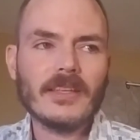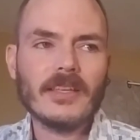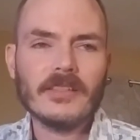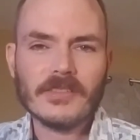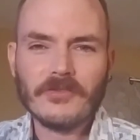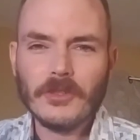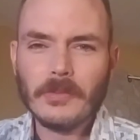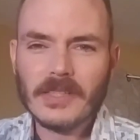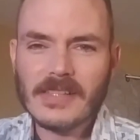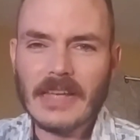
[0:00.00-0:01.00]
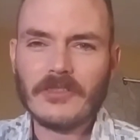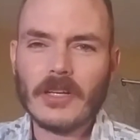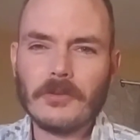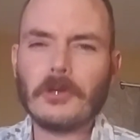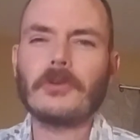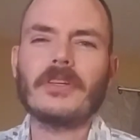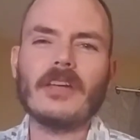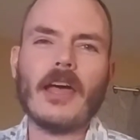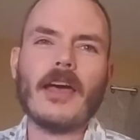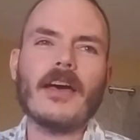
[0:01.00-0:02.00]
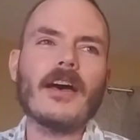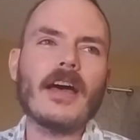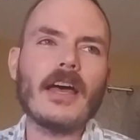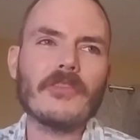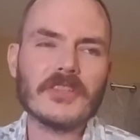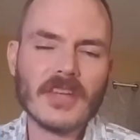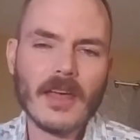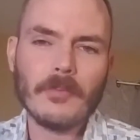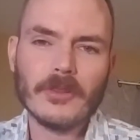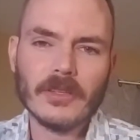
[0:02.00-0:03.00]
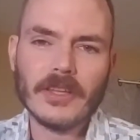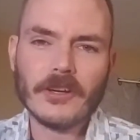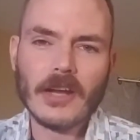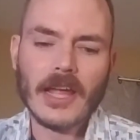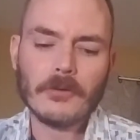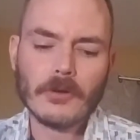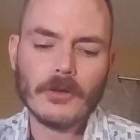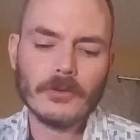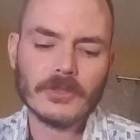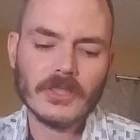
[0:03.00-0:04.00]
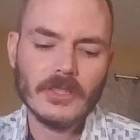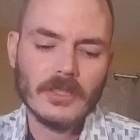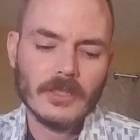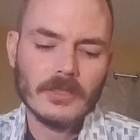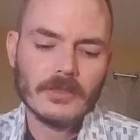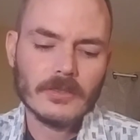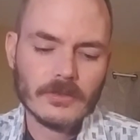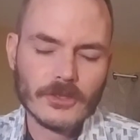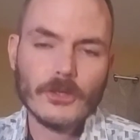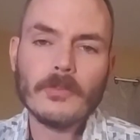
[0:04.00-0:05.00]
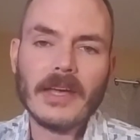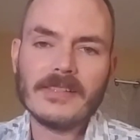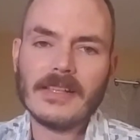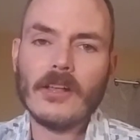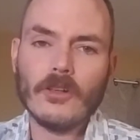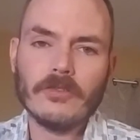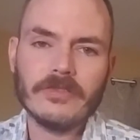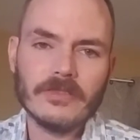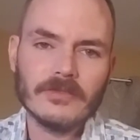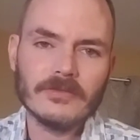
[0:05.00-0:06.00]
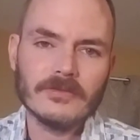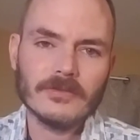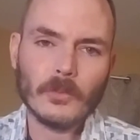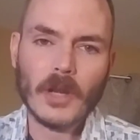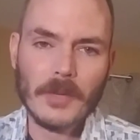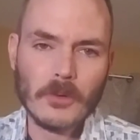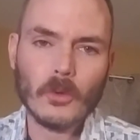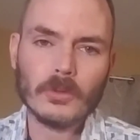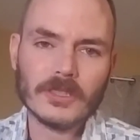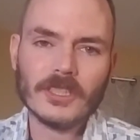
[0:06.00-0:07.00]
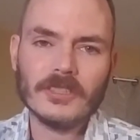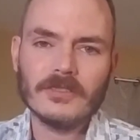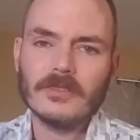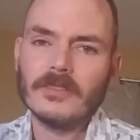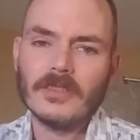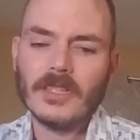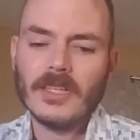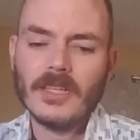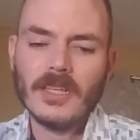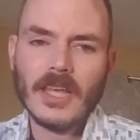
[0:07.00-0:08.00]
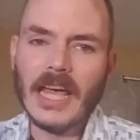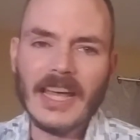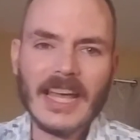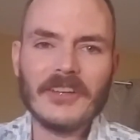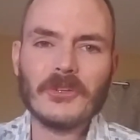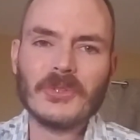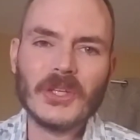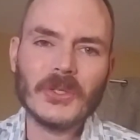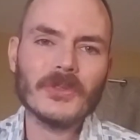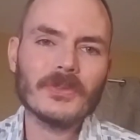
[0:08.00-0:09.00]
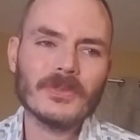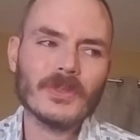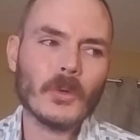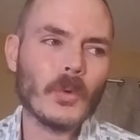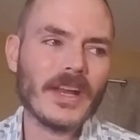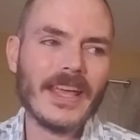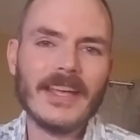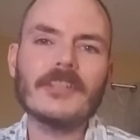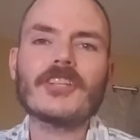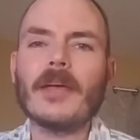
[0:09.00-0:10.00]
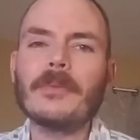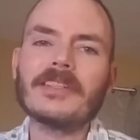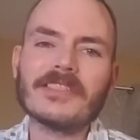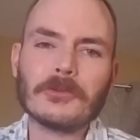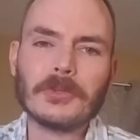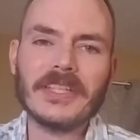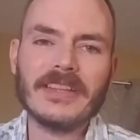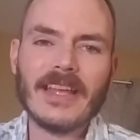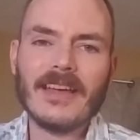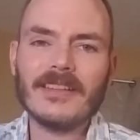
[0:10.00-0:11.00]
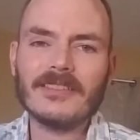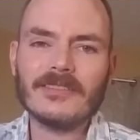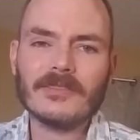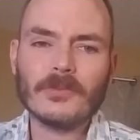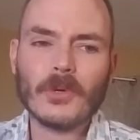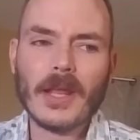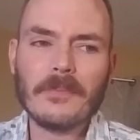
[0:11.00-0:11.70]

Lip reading: it's a few months after I wrote it. At the top of the letter, I wrote, "To myself when I'm older." I don't know what age I meant to read that. When